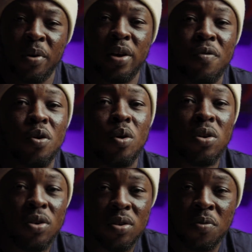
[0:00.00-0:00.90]
But if you're going
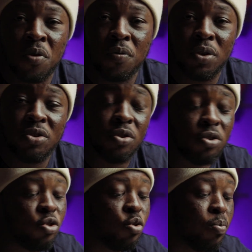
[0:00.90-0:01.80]
to use it for
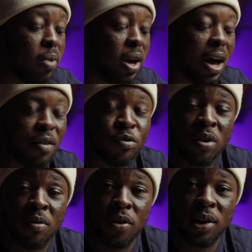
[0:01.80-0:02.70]
videos, you may have to
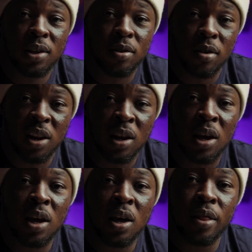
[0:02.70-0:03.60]
have already done
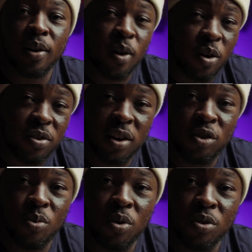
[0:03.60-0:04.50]
the cuts
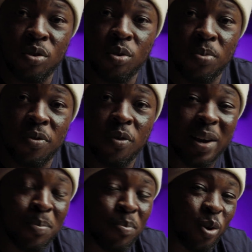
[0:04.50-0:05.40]
that you want to do before
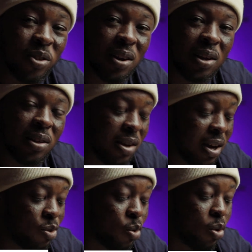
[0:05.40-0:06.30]
importing it
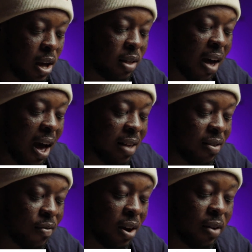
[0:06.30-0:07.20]
here. So it has
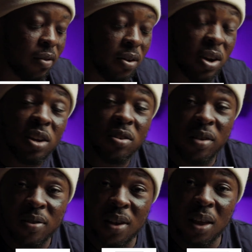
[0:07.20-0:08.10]
a very, very
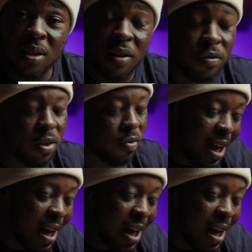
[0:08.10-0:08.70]
interesting interface.